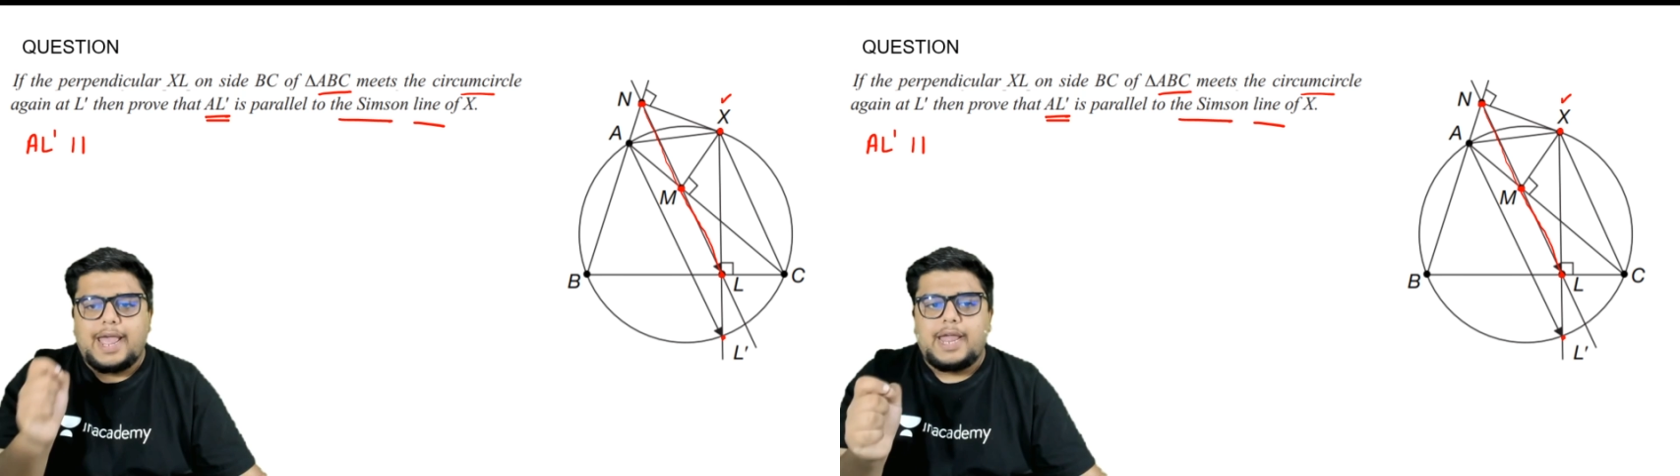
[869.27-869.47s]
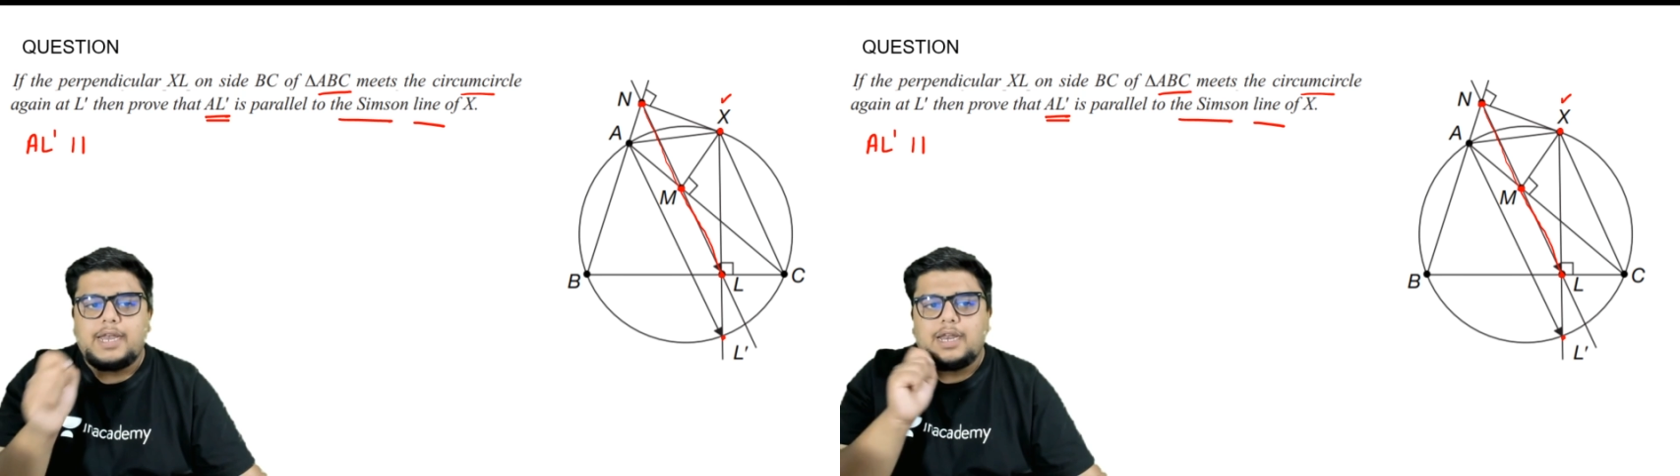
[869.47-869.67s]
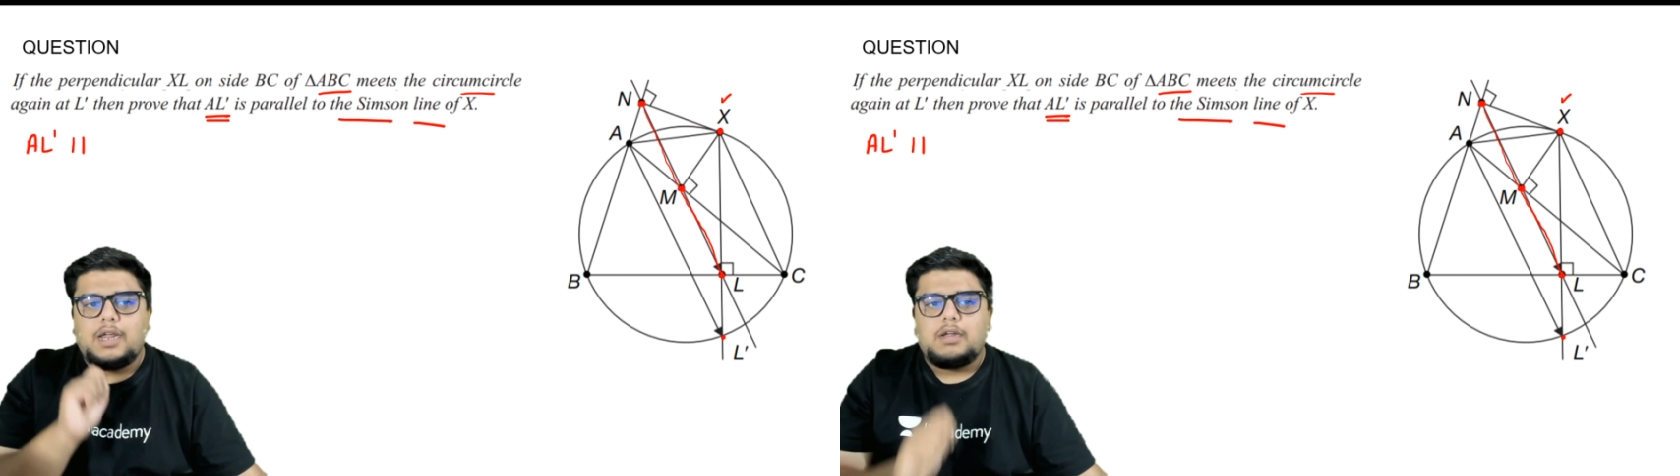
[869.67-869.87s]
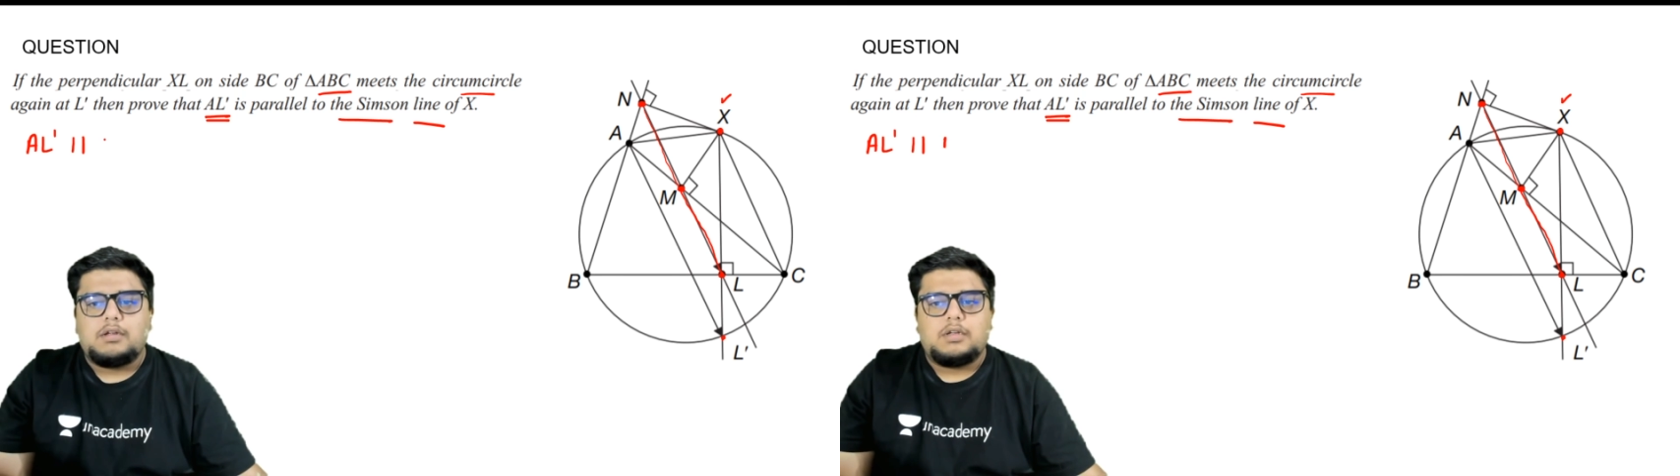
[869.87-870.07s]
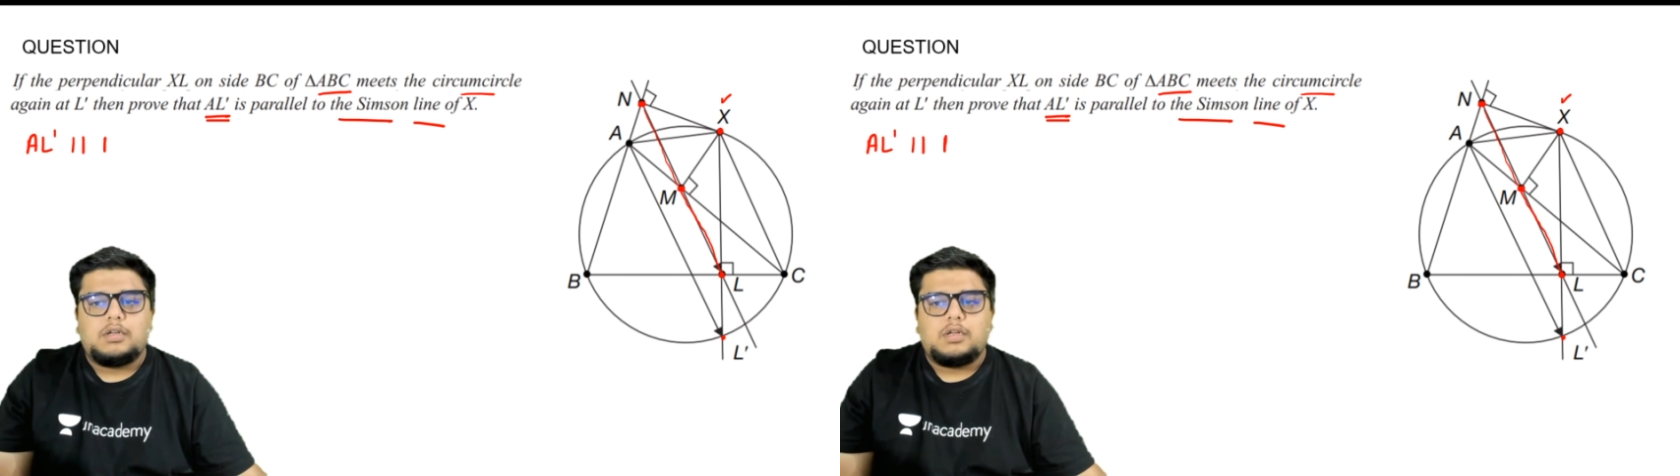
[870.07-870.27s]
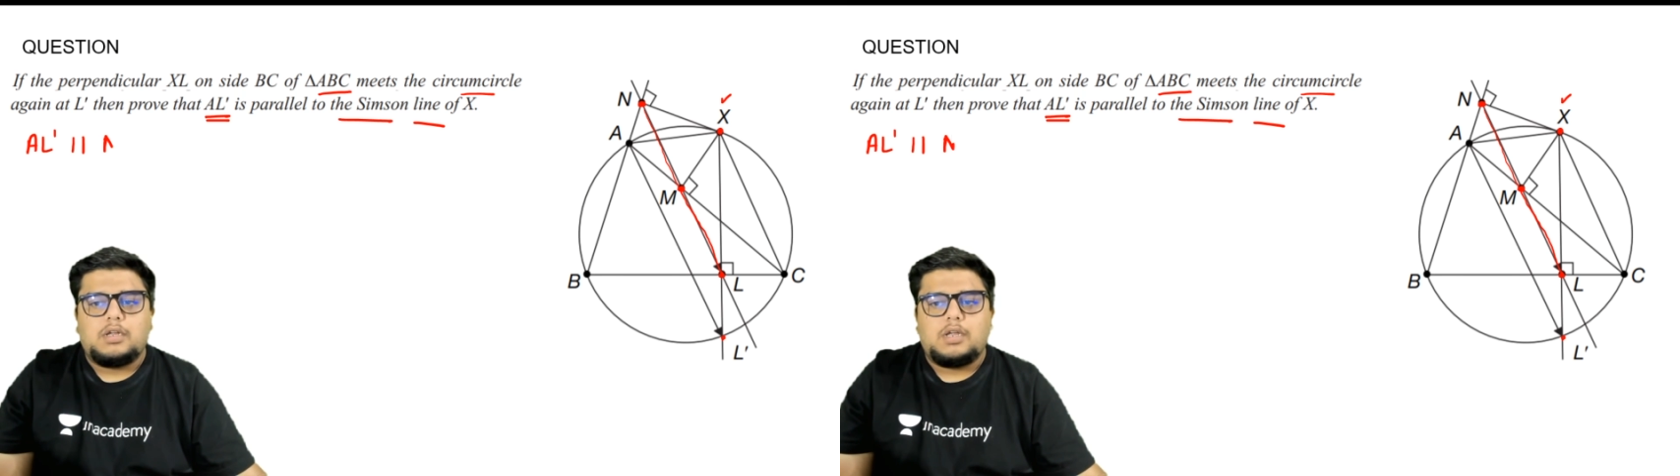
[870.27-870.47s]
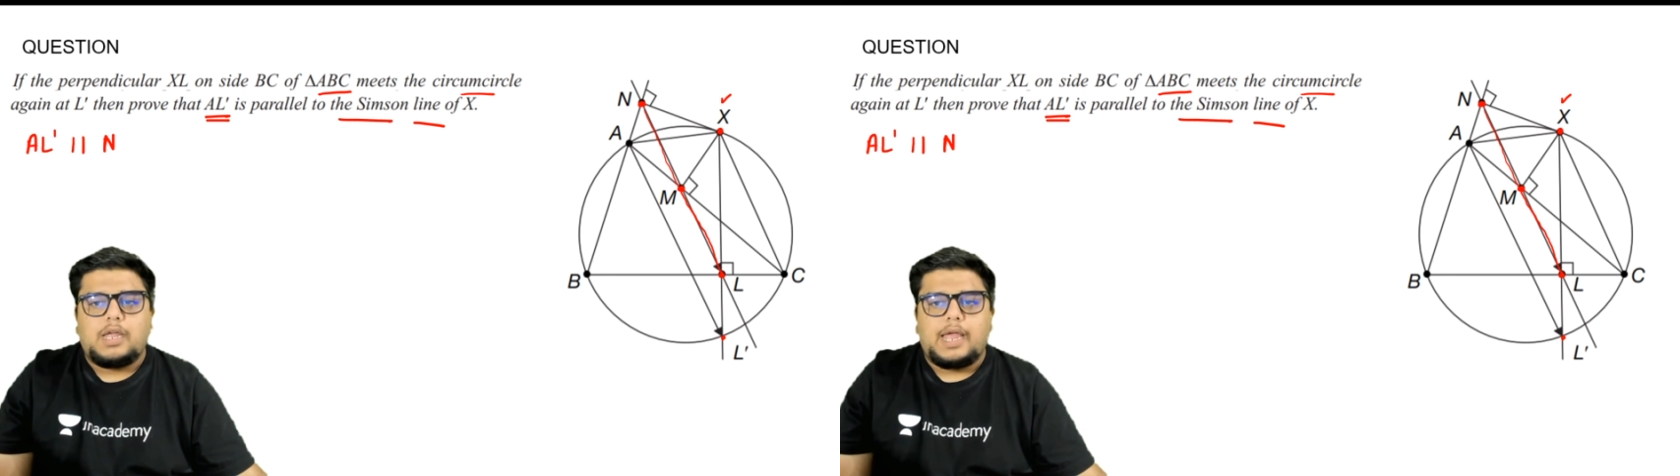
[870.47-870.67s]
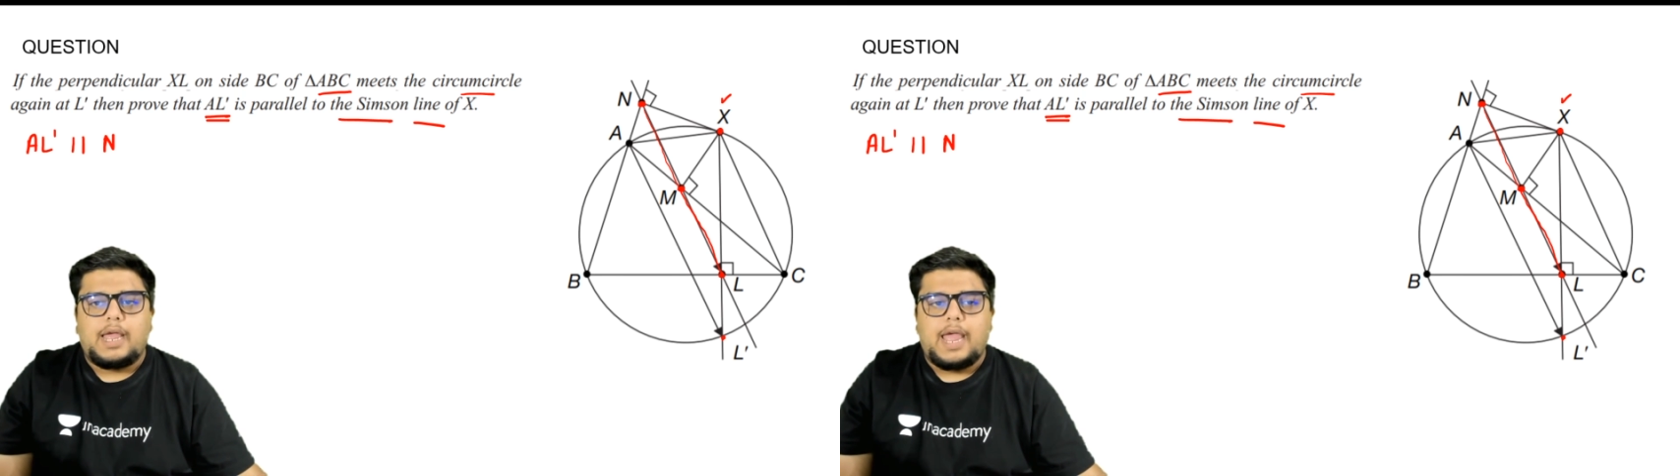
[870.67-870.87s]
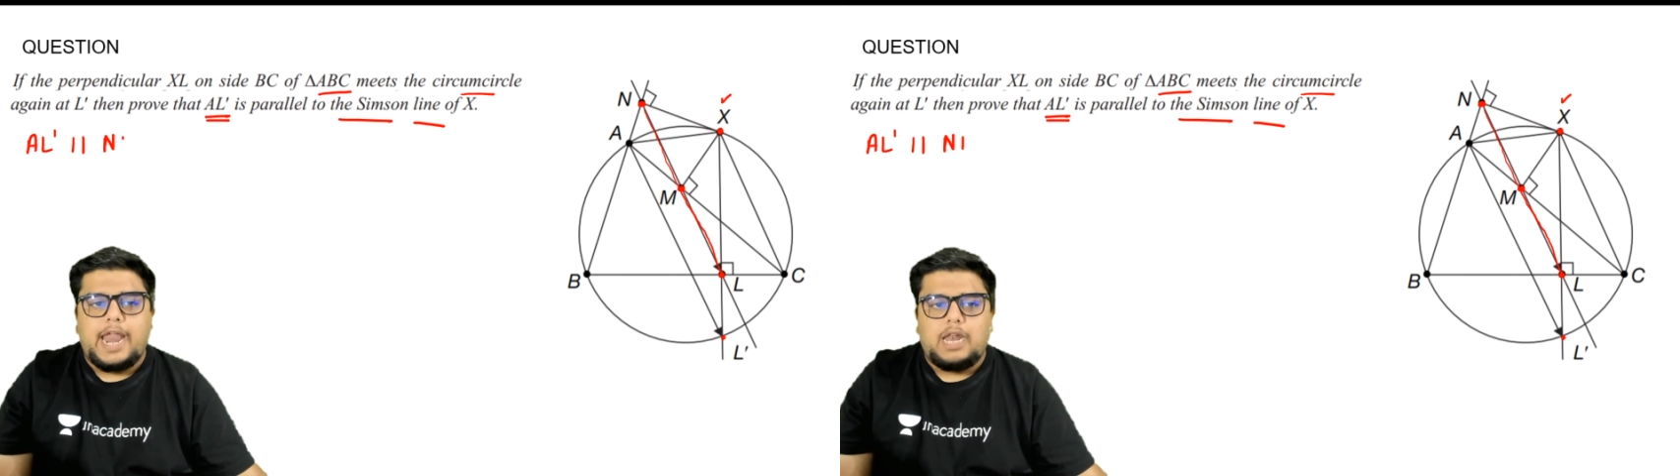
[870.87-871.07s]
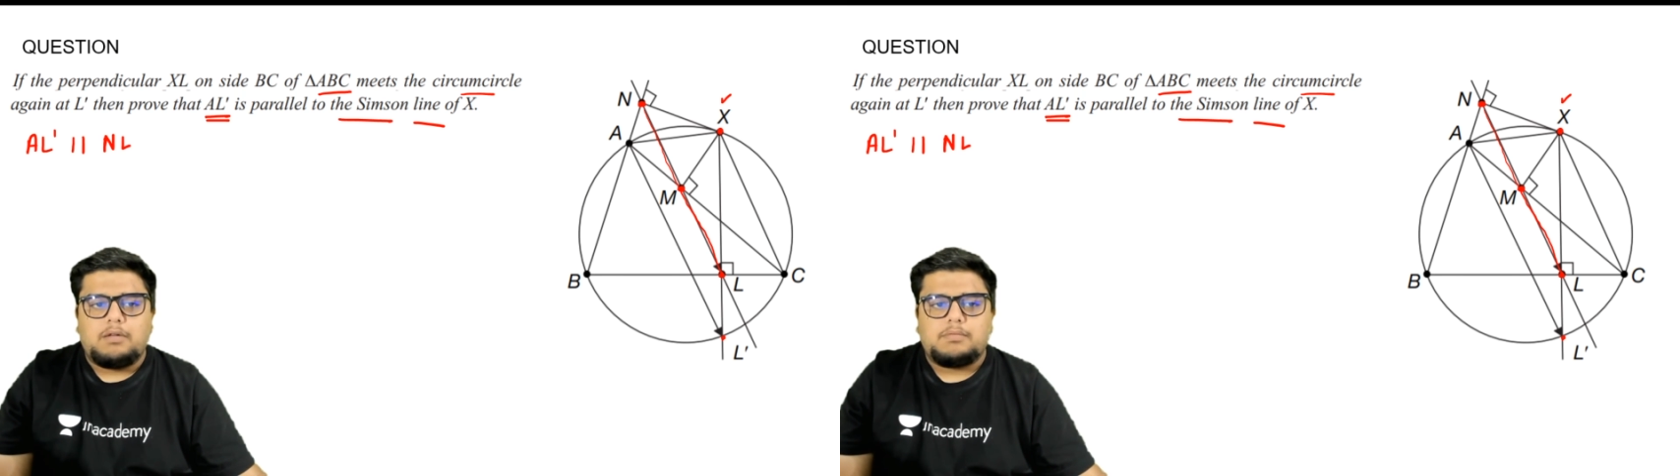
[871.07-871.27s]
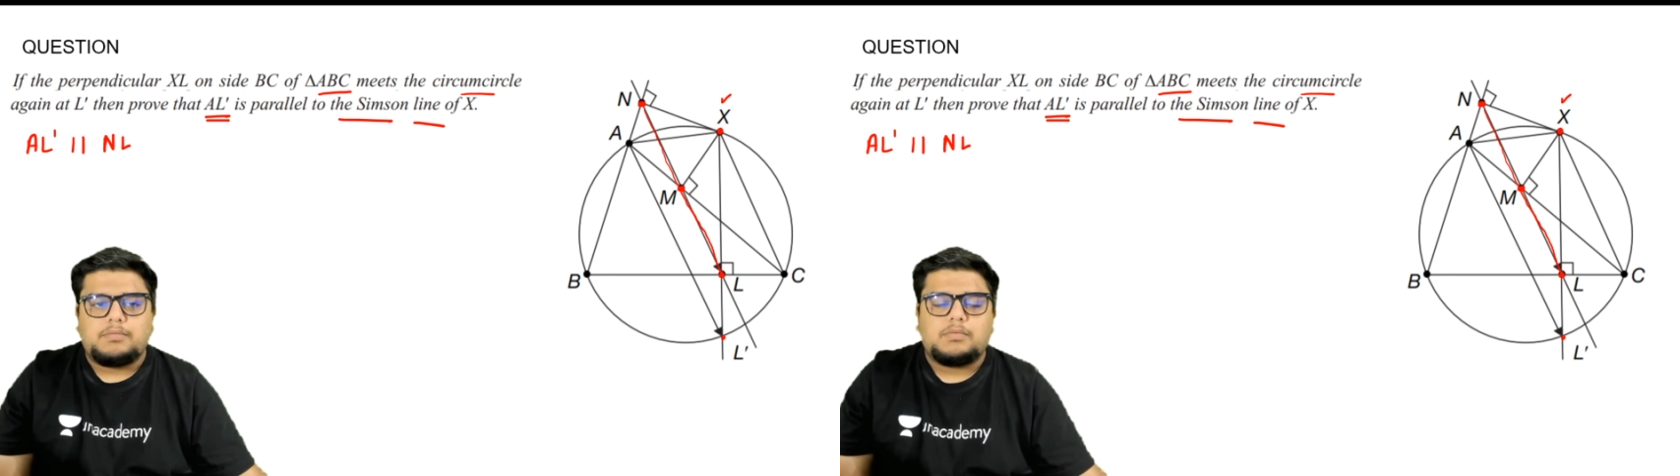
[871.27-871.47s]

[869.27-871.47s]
NL.